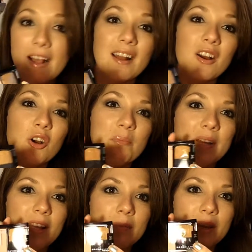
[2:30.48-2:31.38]
not going to
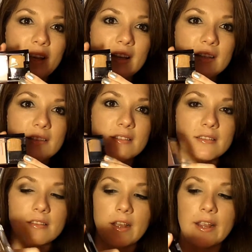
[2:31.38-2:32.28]
open it
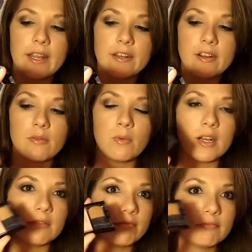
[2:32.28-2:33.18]
because I don't
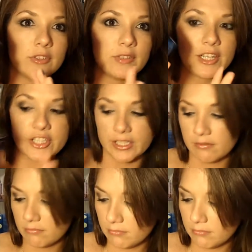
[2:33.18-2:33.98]
want to touch it.